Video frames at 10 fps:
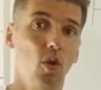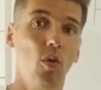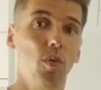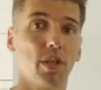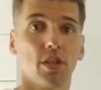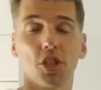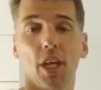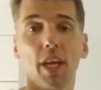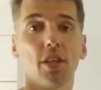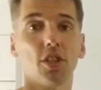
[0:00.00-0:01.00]
or what
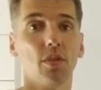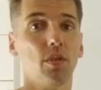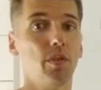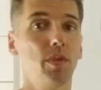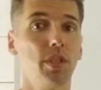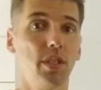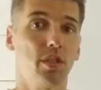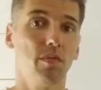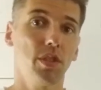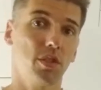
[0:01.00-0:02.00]
changed
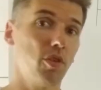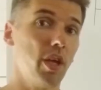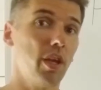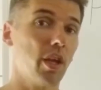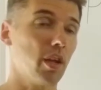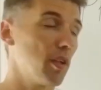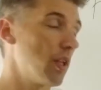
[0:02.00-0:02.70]
with training?